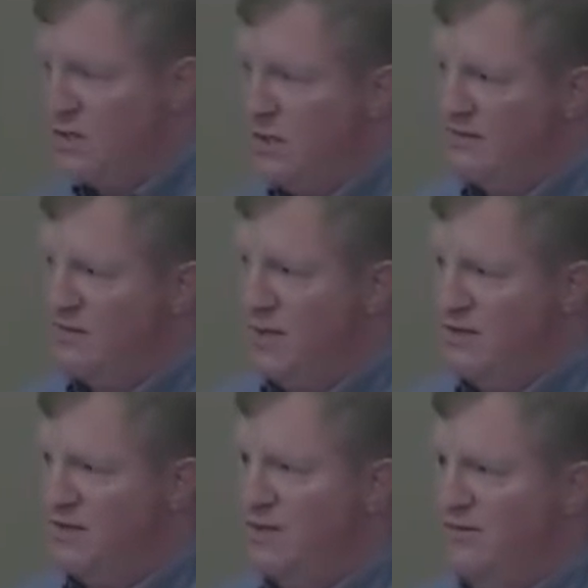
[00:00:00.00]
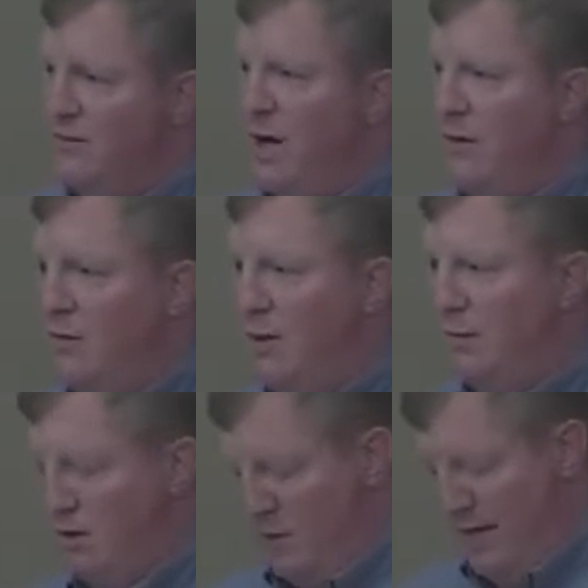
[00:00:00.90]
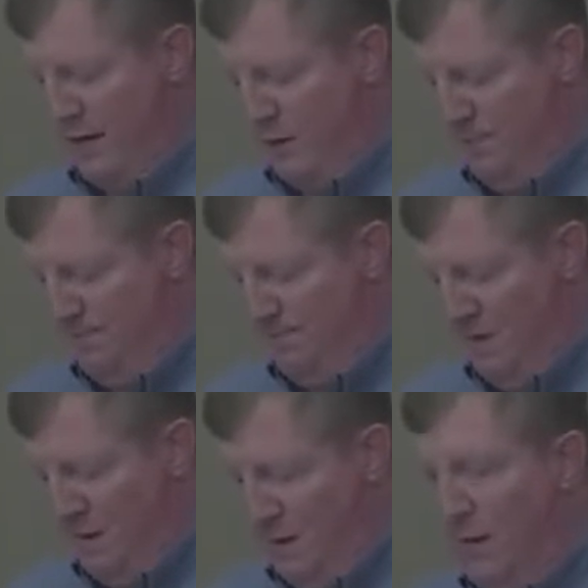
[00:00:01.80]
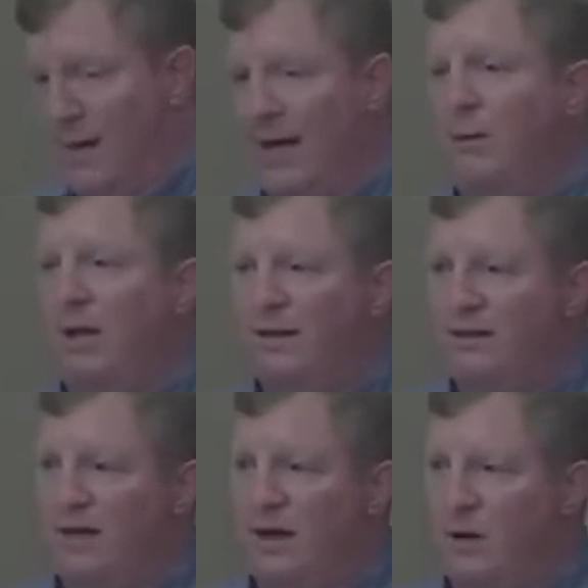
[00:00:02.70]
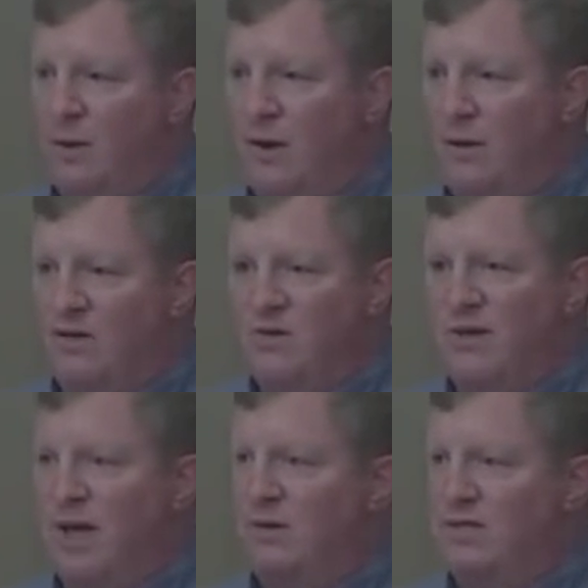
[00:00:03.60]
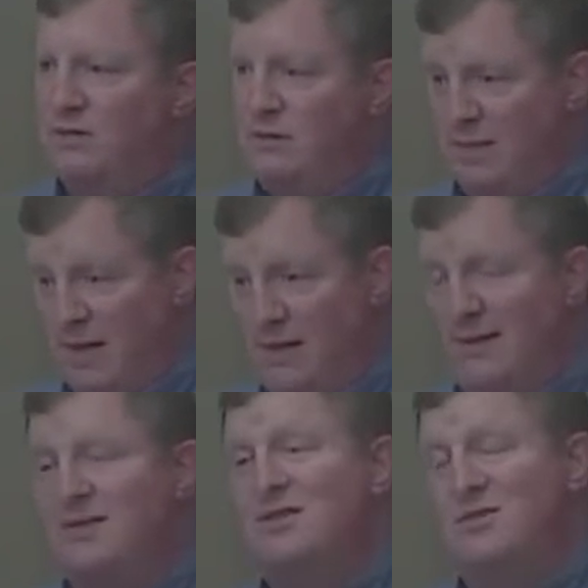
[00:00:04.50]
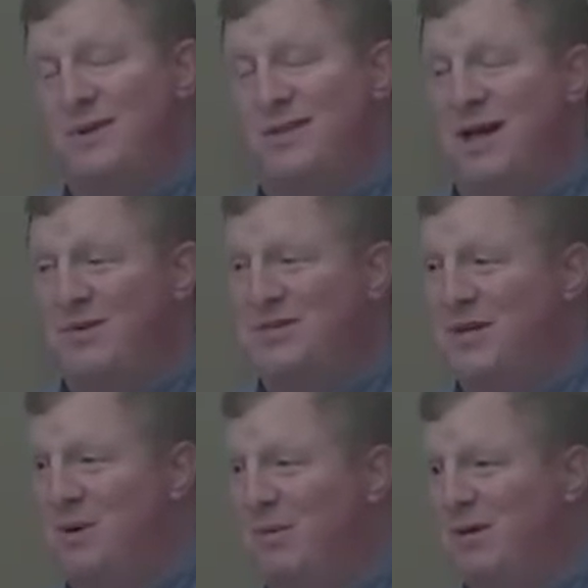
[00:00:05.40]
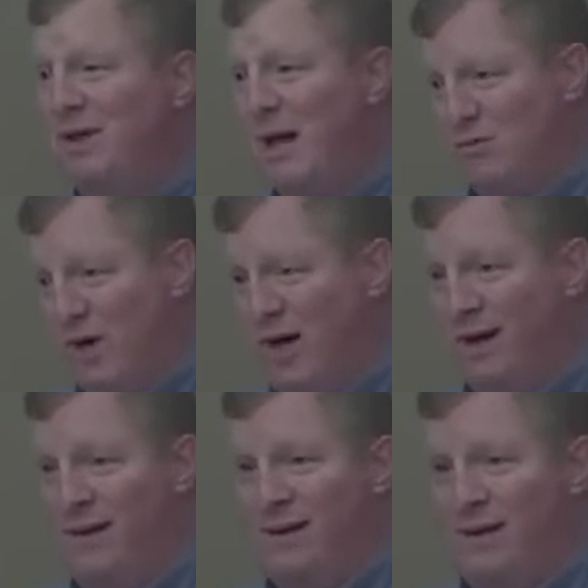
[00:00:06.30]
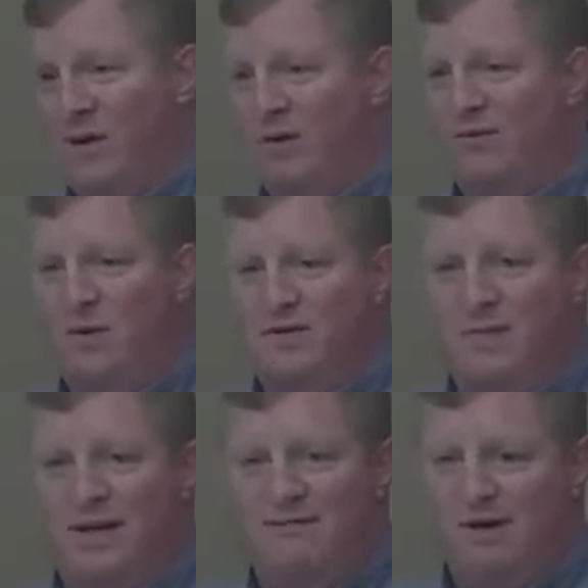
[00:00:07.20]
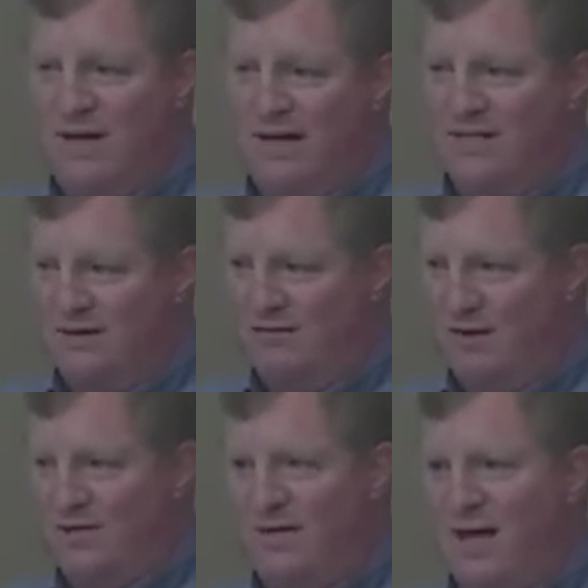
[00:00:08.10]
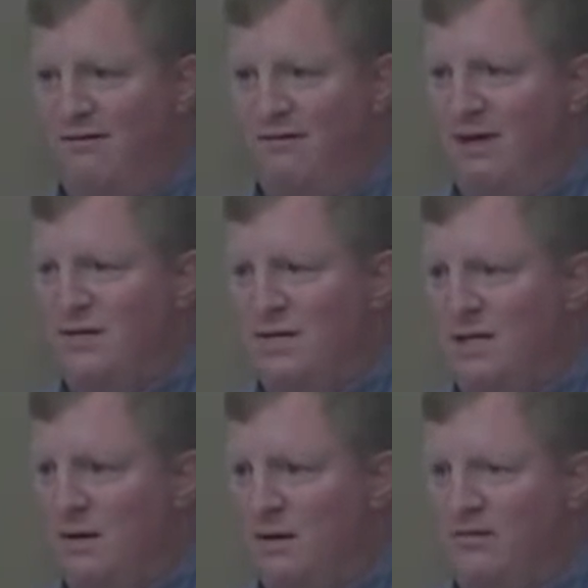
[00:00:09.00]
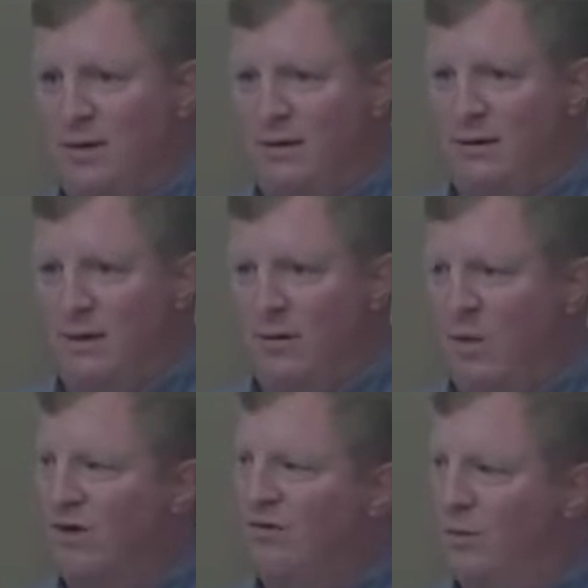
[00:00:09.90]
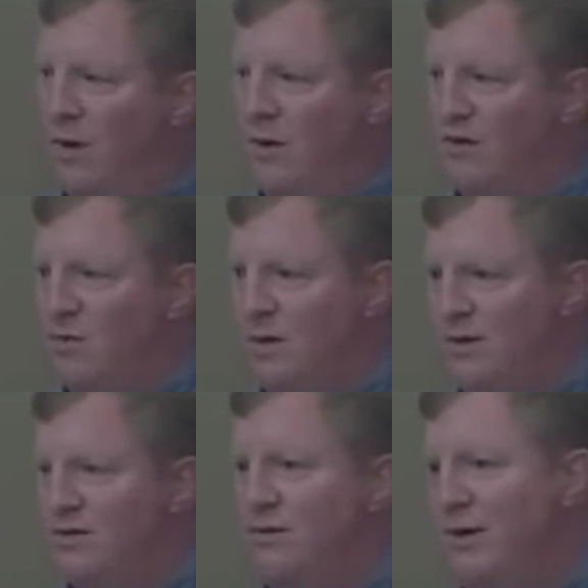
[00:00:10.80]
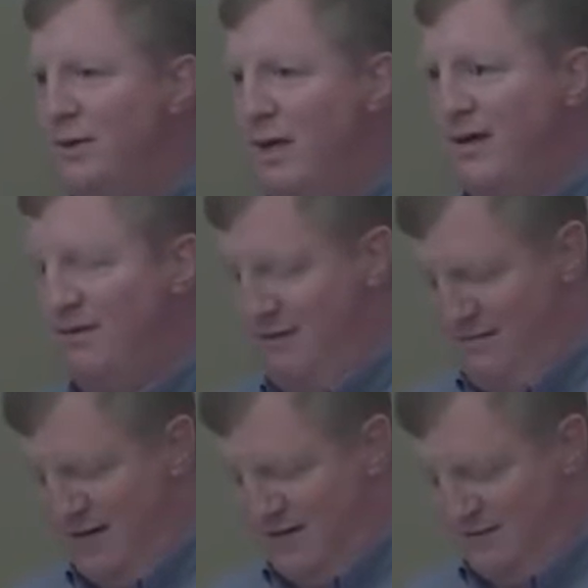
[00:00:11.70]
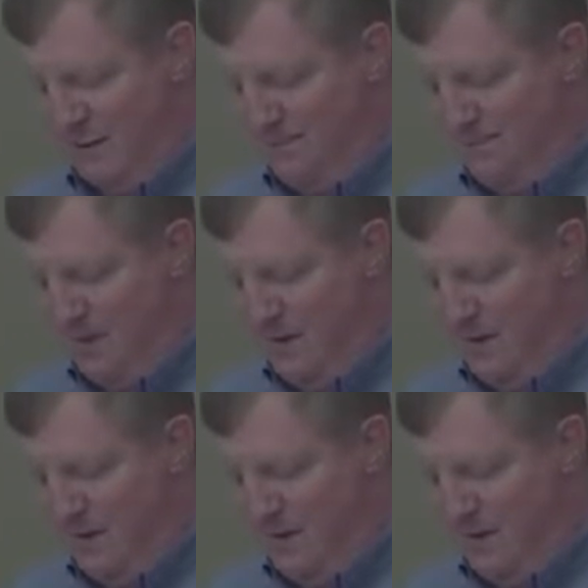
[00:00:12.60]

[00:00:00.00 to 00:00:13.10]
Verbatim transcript: also have sponsorship from Iowa Public Radio. And I would like to thank our partners with Iowa, uh, excuse me, the Iowa City Public Library, who have always made it very easy for us to have events here and have been uh, wonderful partners with us throughout the life of the festival.